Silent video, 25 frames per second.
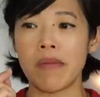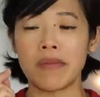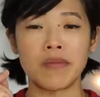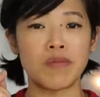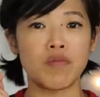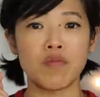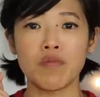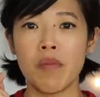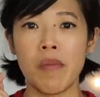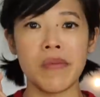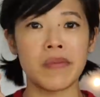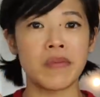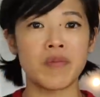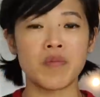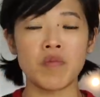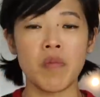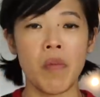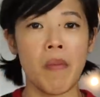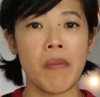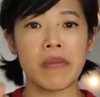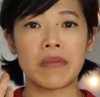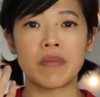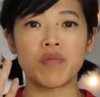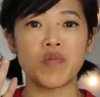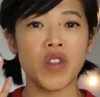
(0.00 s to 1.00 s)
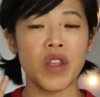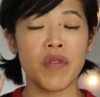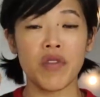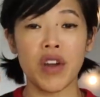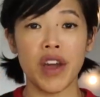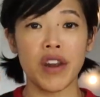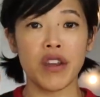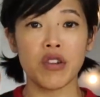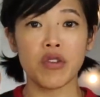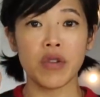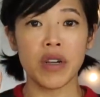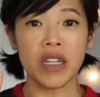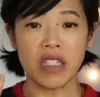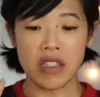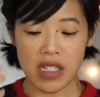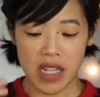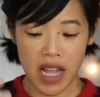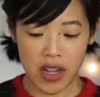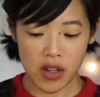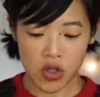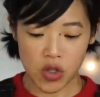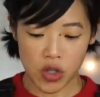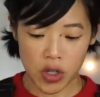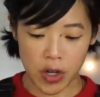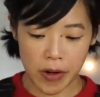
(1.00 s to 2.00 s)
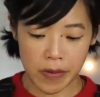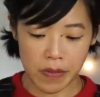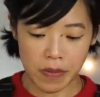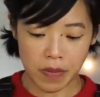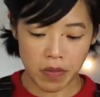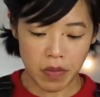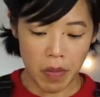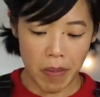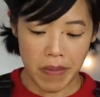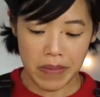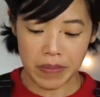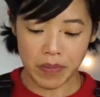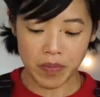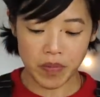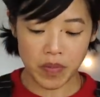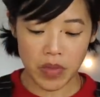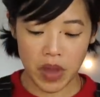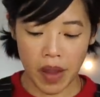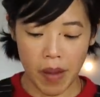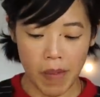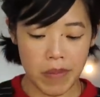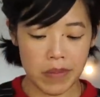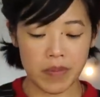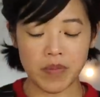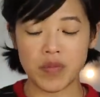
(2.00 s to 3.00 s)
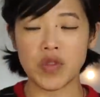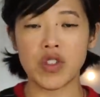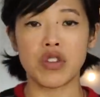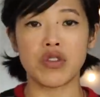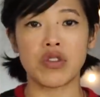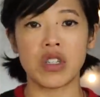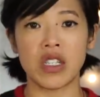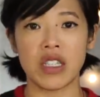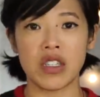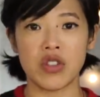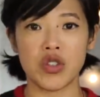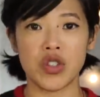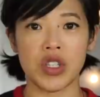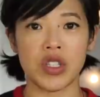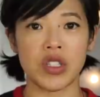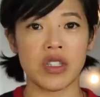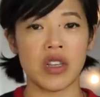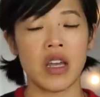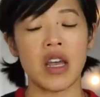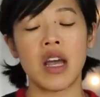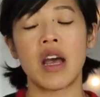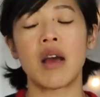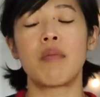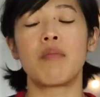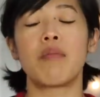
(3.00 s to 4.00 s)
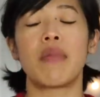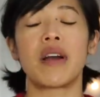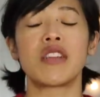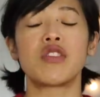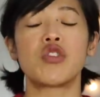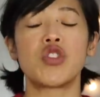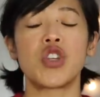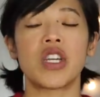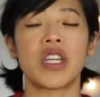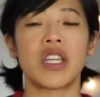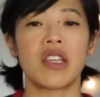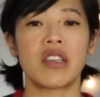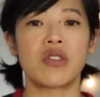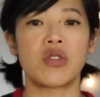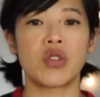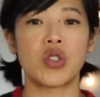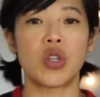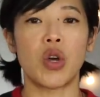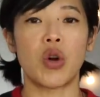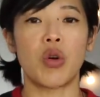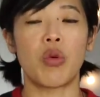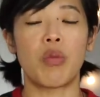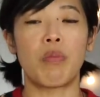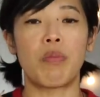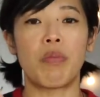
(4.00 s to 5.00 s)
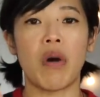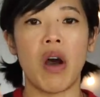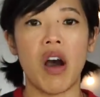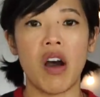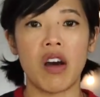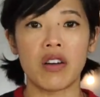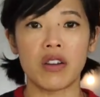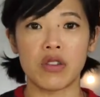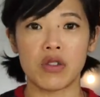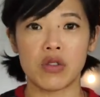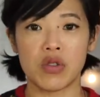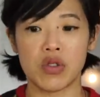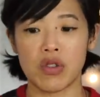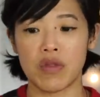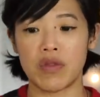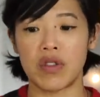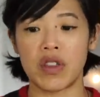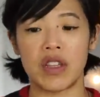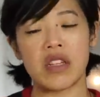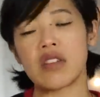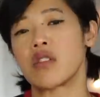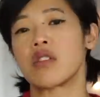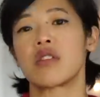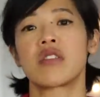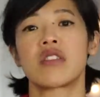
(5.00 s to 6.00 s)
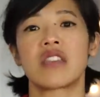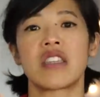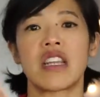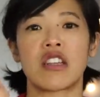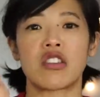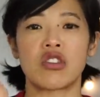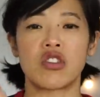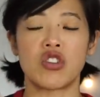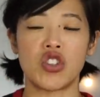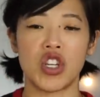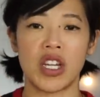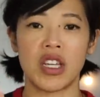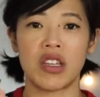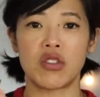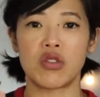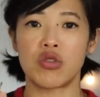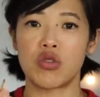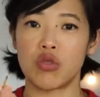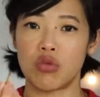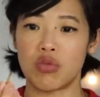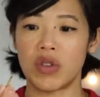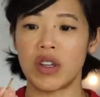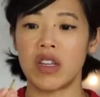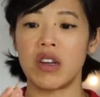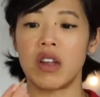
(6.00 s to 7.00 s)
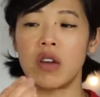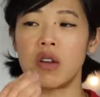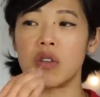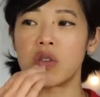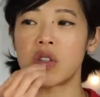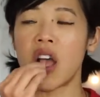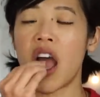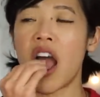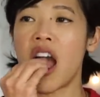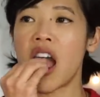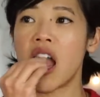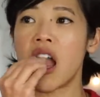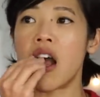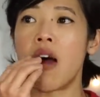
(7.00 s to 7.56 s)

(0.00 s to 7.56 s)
Mm-hmm. And they've got a great texture. They're delicious. My chickens go bonkers over these. This is like chicken Doritos.